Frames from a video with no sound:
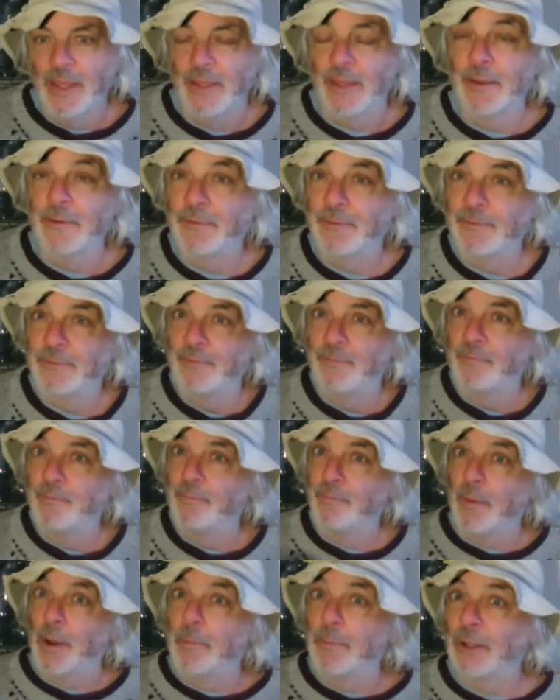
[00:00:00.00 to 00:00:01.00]
If
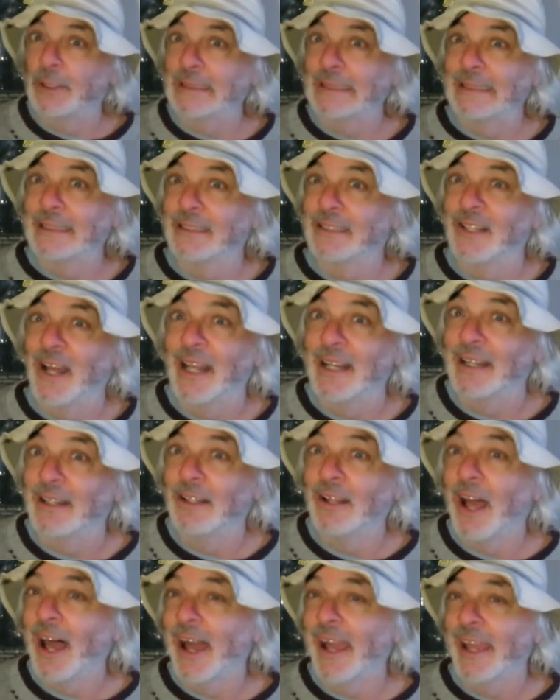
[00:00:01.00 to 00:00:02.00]
a person is not
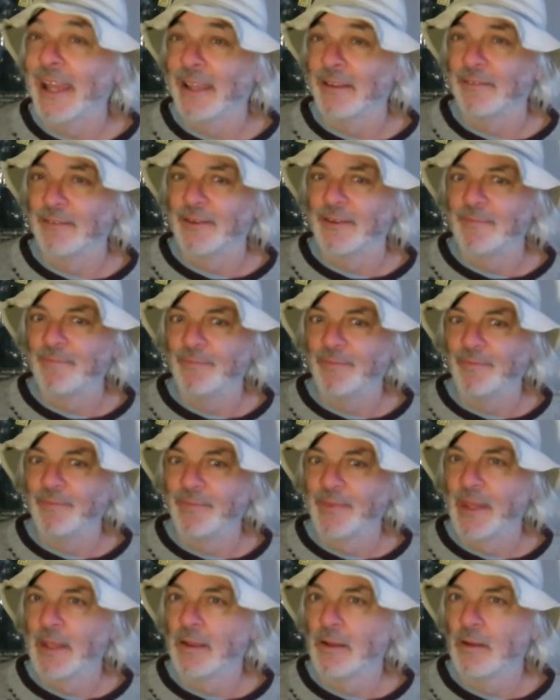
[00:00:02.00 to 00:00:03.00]
alive,
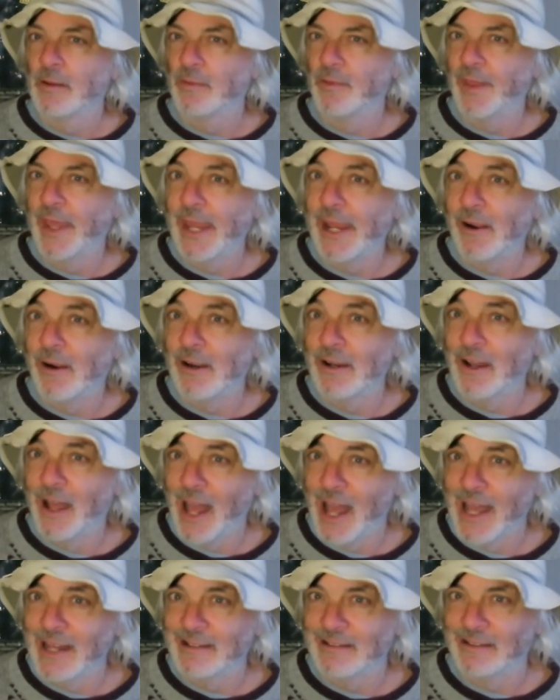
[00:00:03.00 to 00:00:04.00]
they are
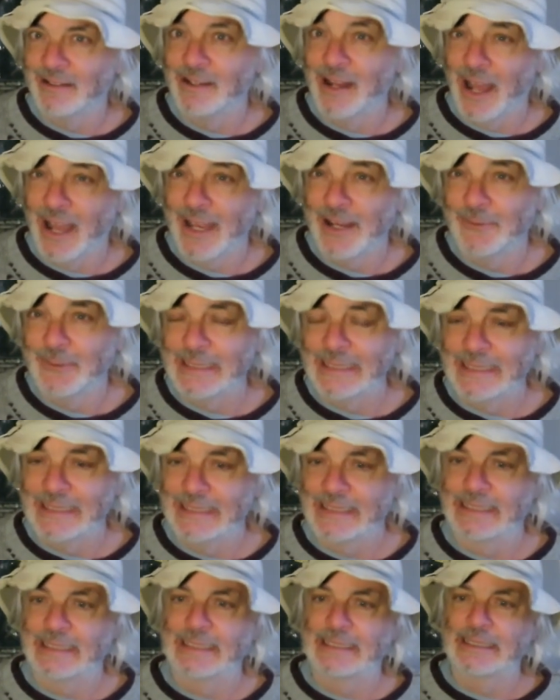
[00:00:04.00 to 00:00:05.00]
not an
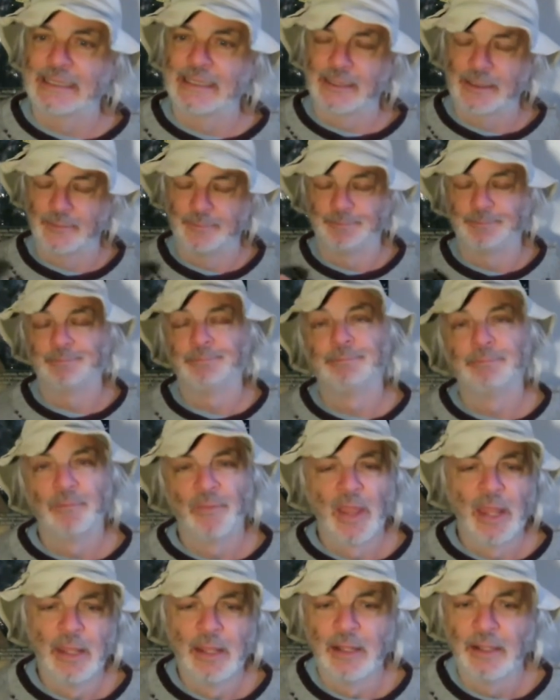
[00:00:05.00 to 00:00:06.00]
eyewitness.
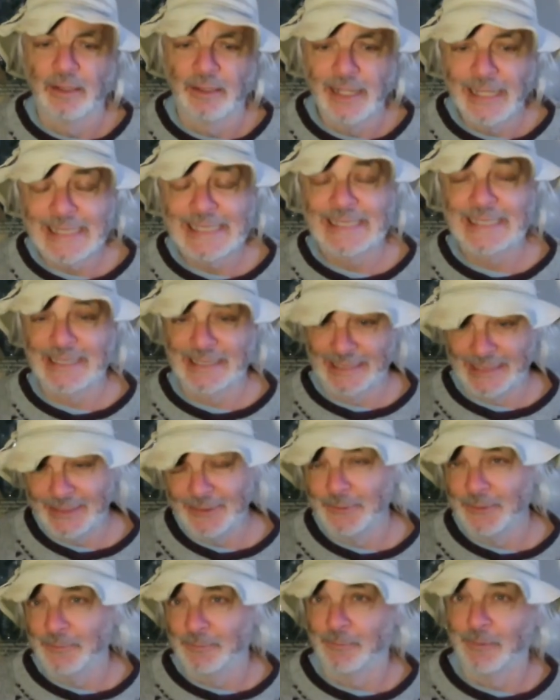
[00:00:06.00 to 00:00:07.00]
Let's
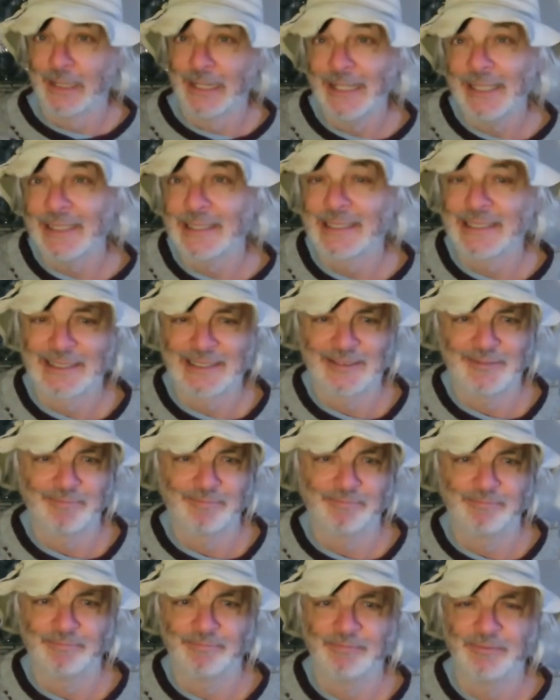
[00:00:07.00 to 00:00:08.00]
see what else
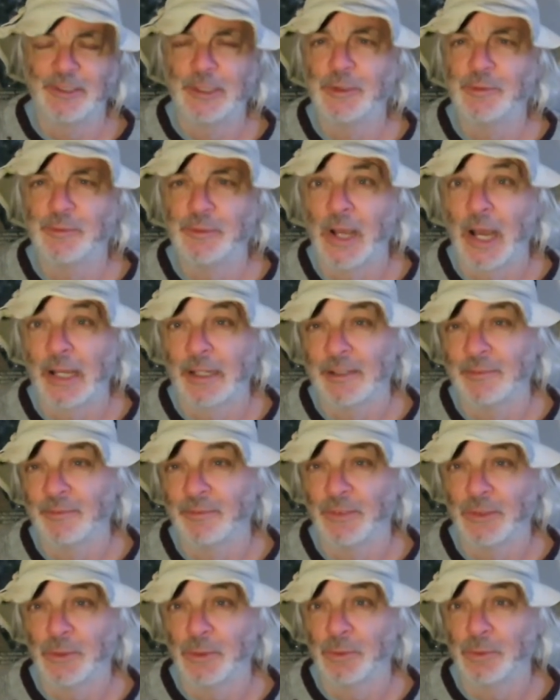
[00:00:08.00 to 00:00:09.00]
you've got
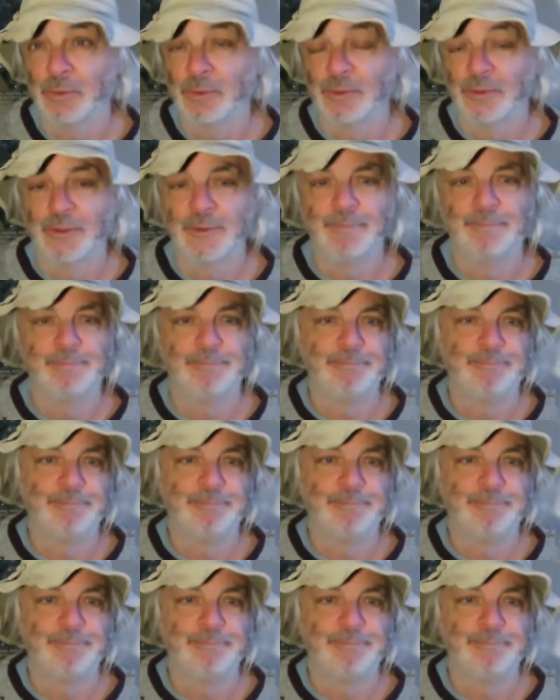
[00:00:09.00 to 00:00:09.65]
confused.